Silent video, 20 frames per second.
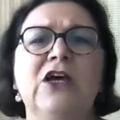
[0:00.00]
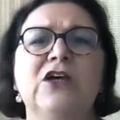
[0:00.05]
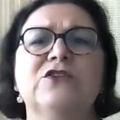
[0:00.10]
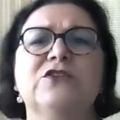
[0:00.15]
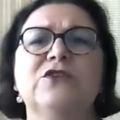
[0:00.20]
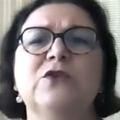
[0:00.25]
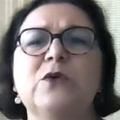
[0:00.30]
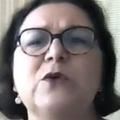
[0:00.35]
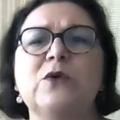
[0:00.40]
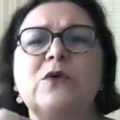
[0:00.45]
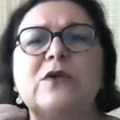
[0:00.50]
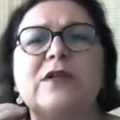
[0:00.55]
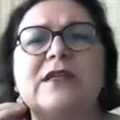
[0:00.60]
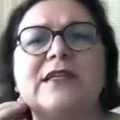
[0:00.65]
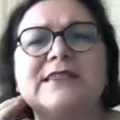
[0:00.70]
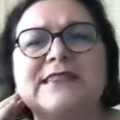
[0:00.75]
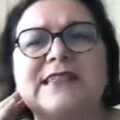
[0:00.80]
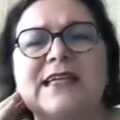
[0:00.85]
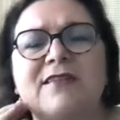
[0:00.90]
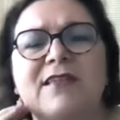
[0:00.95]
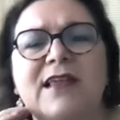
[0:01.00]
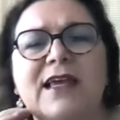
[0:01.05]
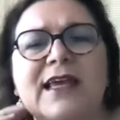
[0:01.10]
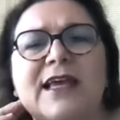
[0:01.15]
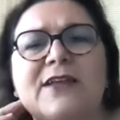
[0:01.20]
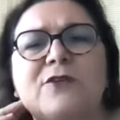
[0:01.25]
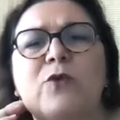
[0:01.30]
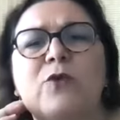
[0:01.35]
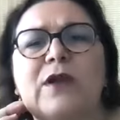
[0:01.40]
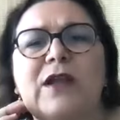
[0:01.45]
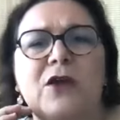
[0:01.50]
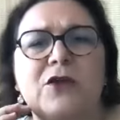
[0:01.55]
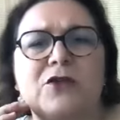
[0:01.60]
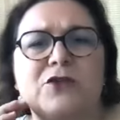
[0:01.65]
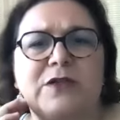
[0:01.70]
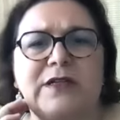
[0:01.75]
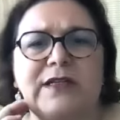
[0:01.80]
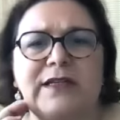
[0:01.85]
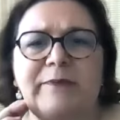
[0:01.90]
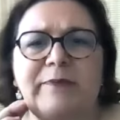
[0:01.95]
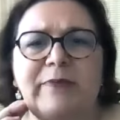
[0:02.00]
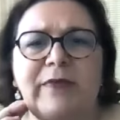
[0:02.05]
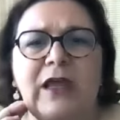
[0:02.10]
So let's say they get 100.